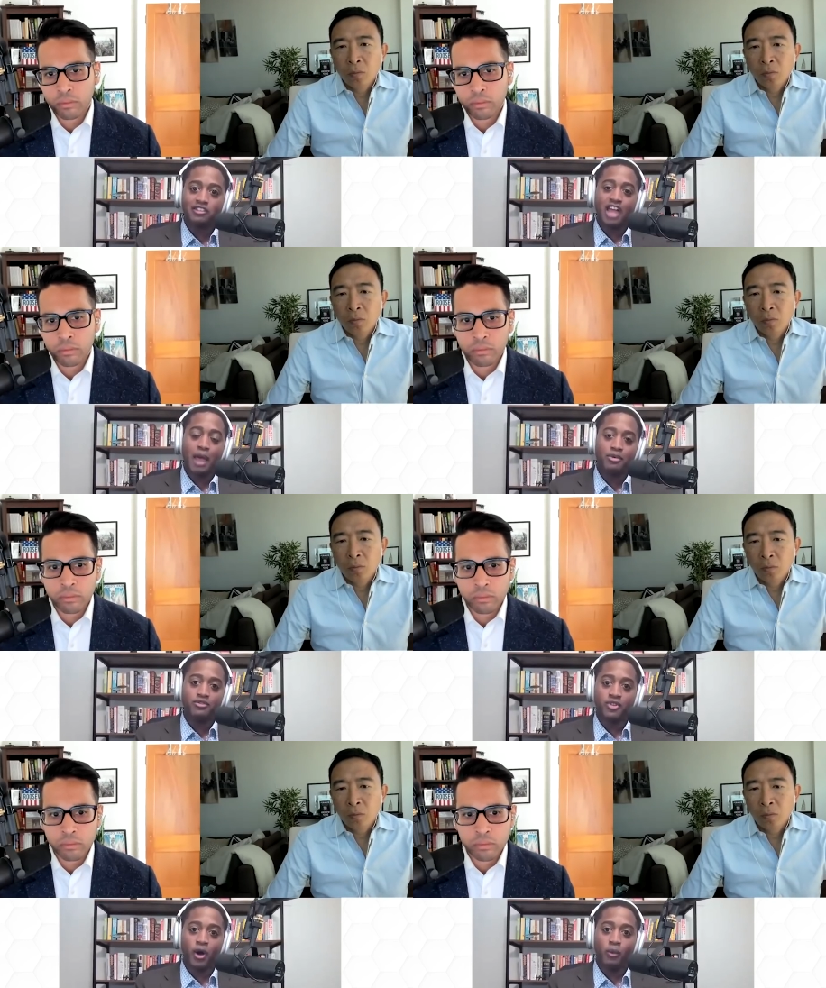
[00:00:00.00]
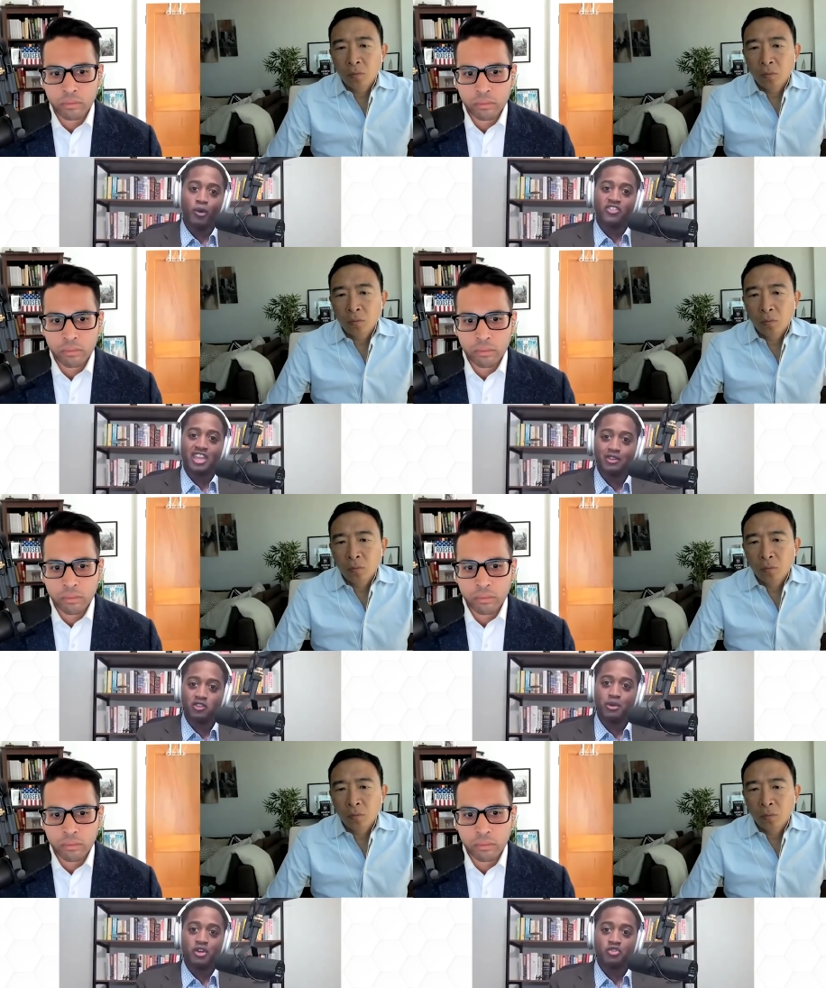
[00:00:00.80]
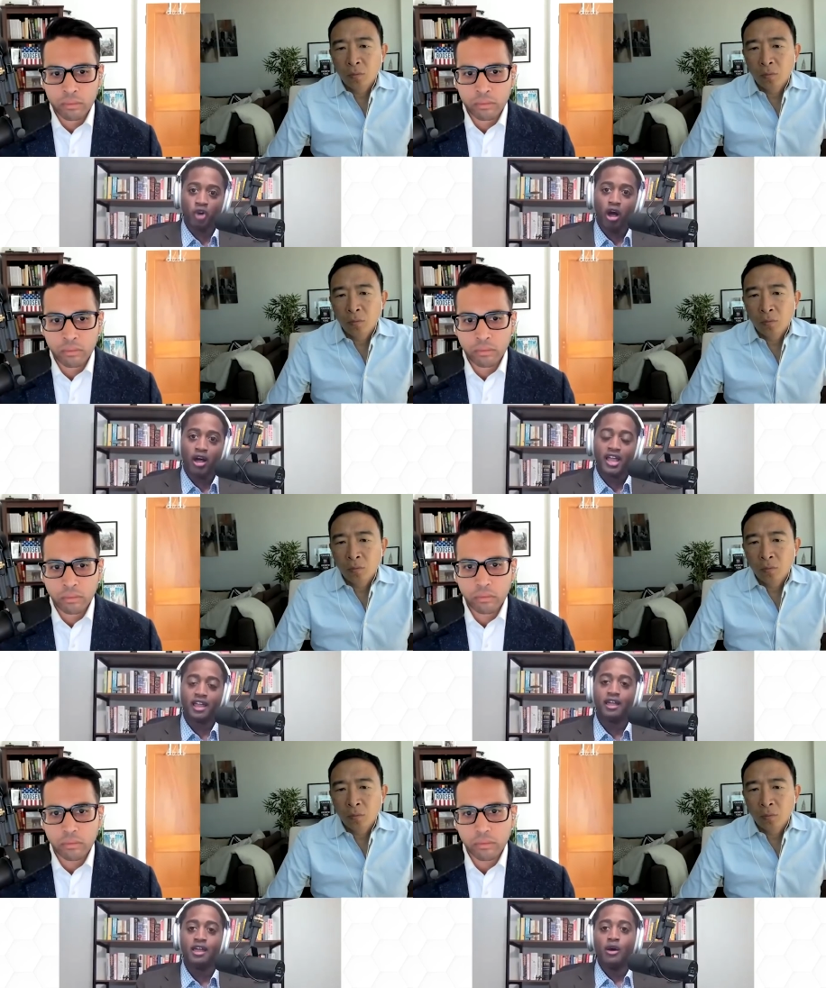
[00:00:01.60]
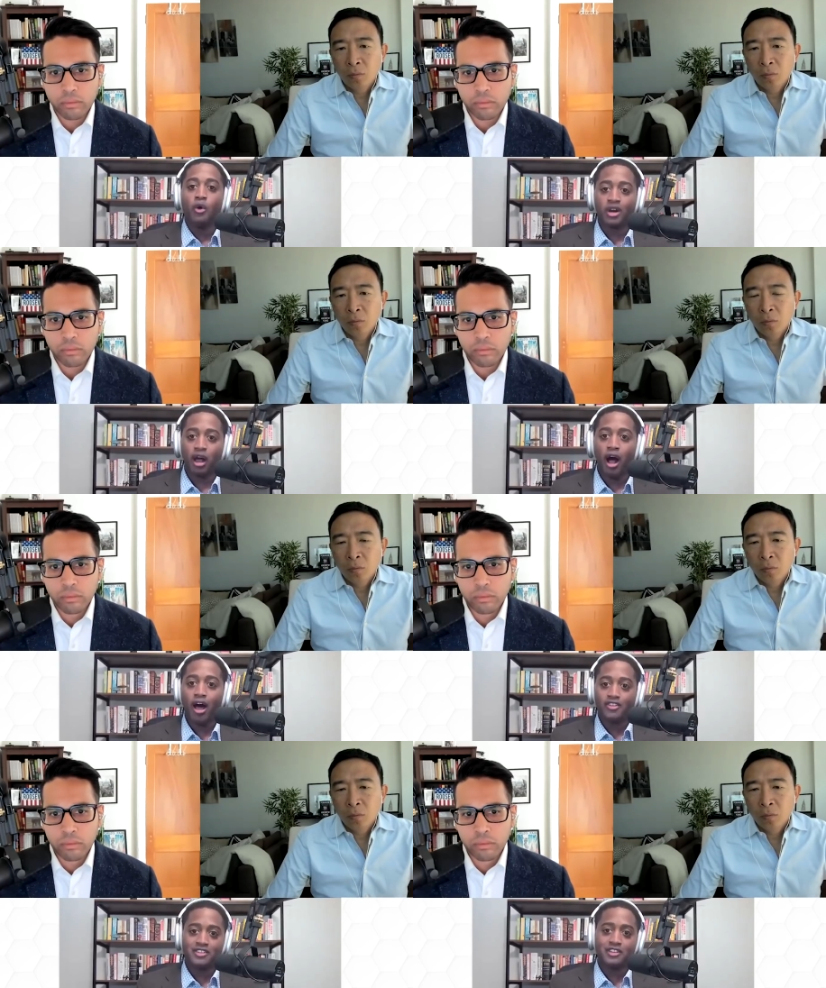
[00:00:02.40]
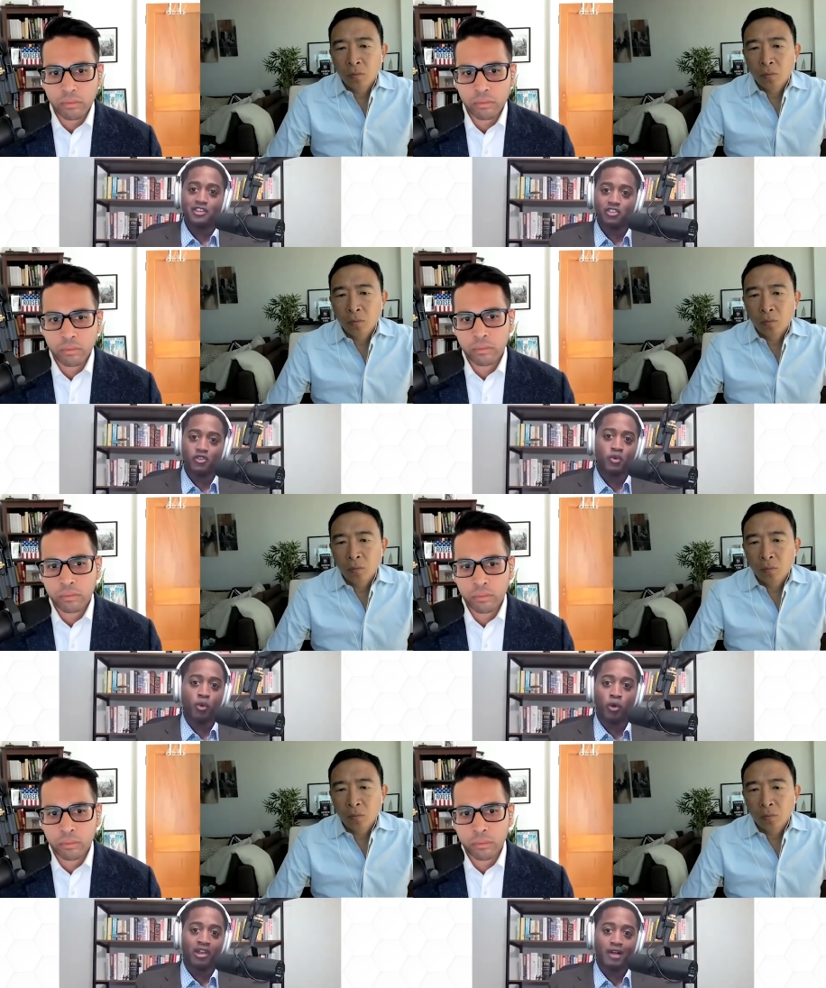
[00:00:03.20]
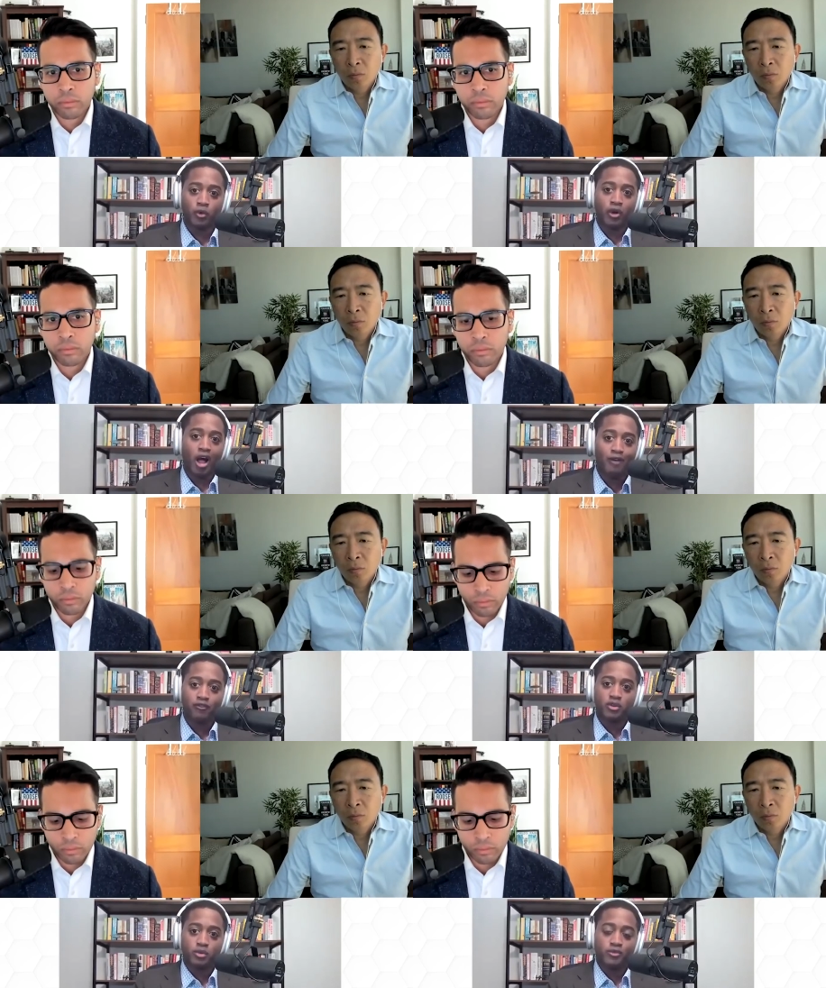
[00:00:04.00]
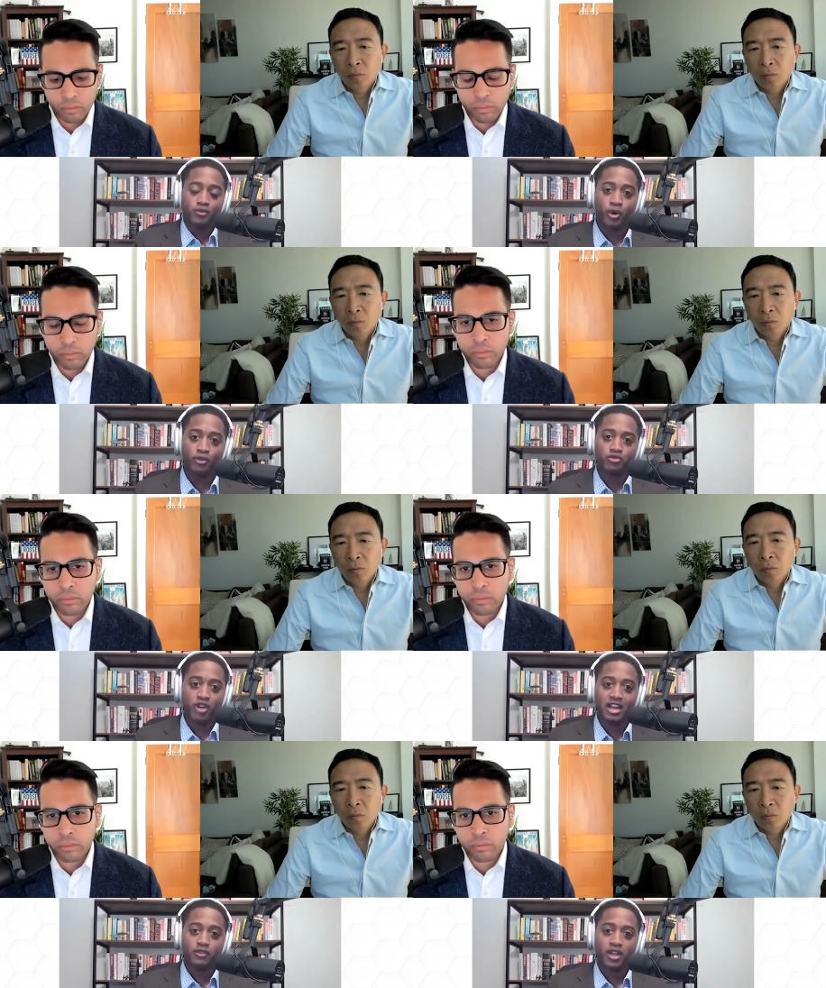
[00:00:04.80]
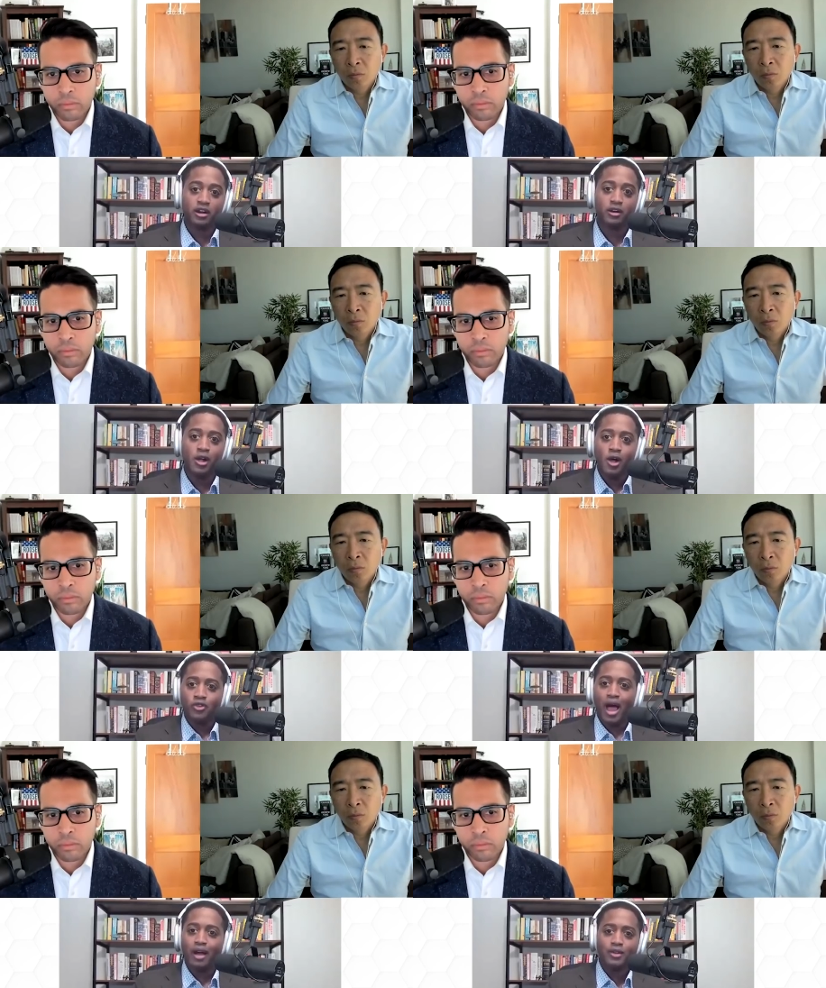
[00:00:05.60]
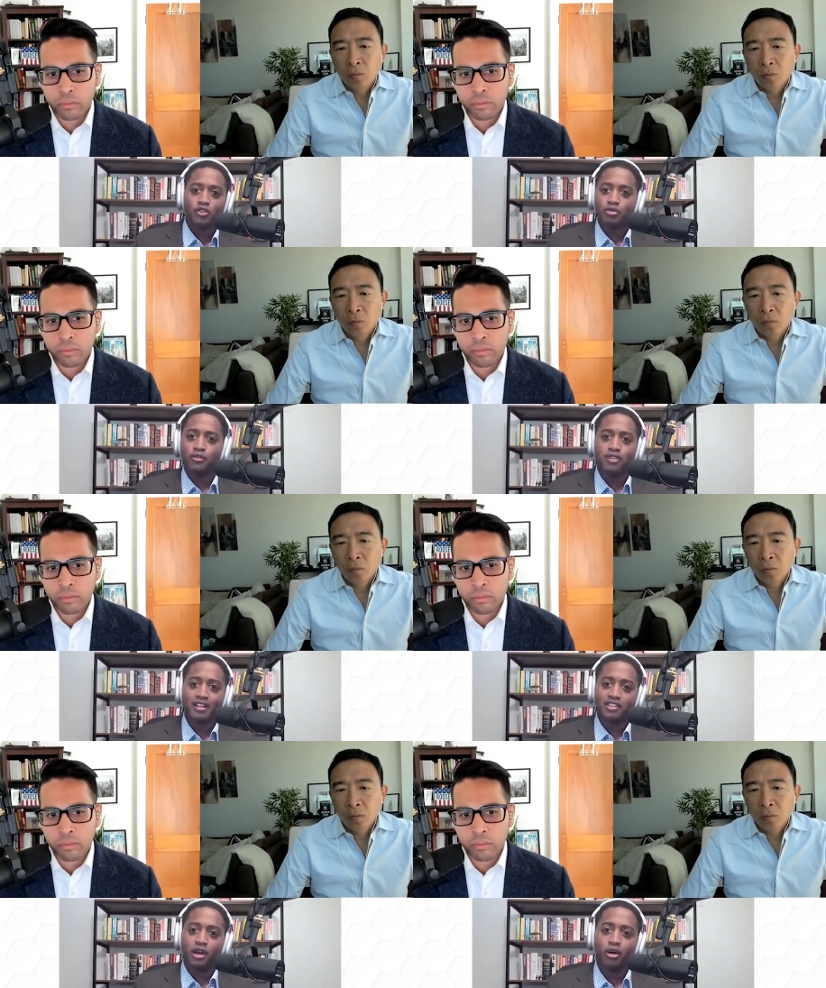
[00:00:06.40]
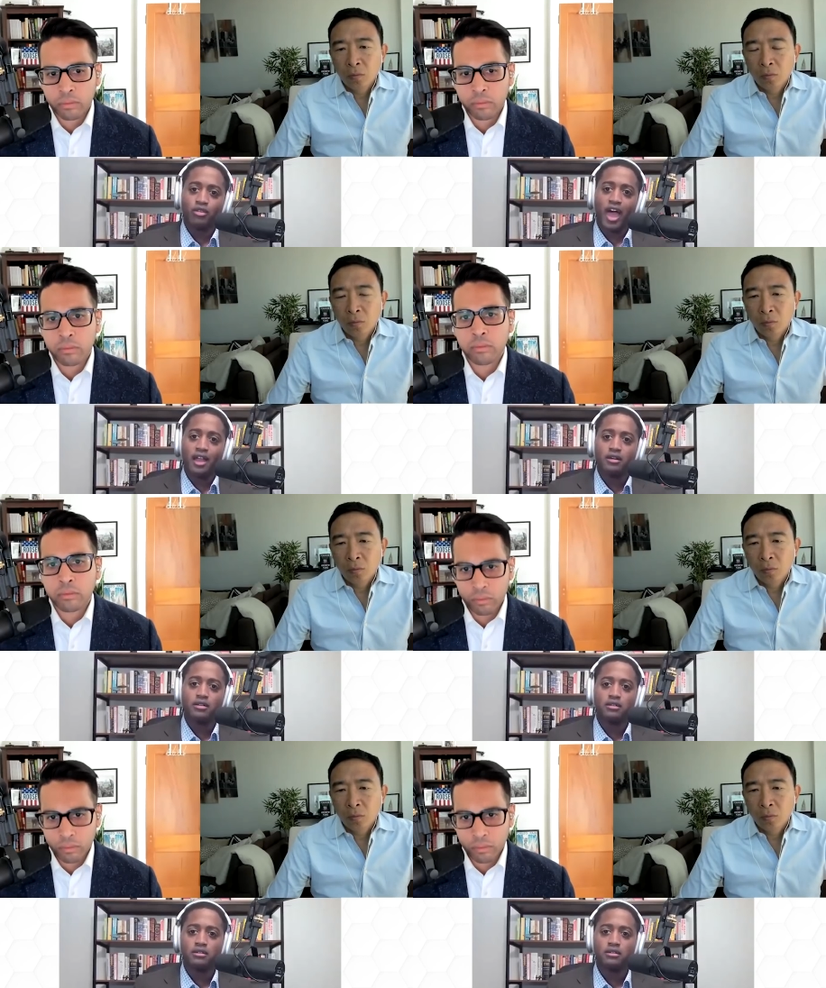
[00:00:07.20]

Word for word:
Speaker 1: is a type of vote which seems to be drawing or causing the Civil War-level conflict we're, we're afraid of here. So how do you just reflect on all that?